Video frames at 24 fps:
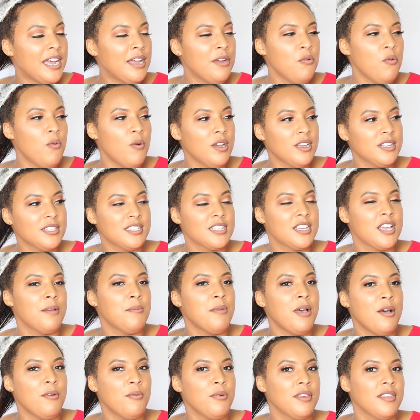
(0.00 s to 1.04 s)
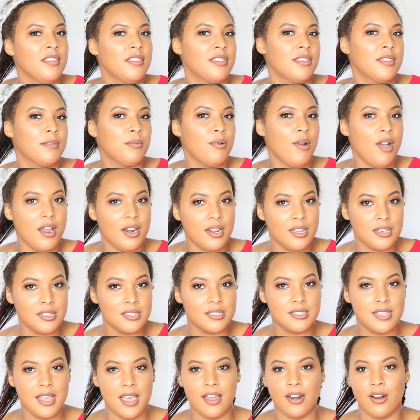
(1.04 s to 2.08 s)
I want to come out with
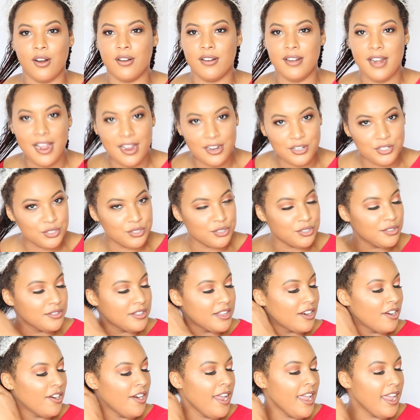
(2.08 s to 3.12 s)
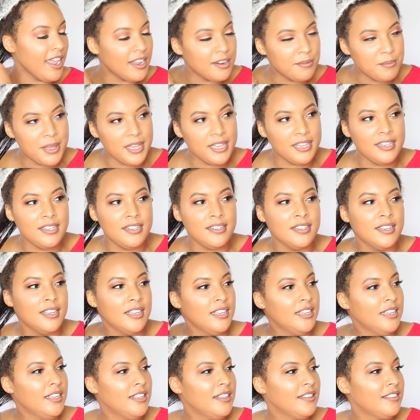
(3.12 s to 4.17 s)
products that are natural, that are handmade,
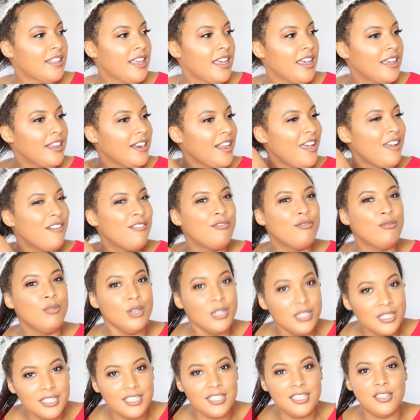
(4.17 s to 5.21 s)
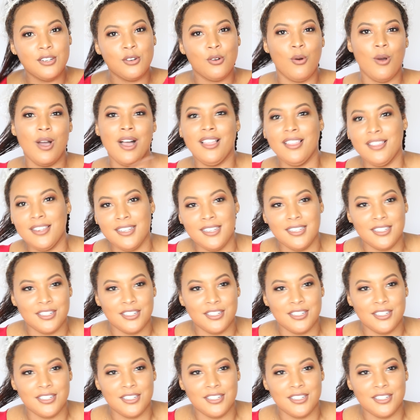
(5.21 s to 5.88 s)
that have really quality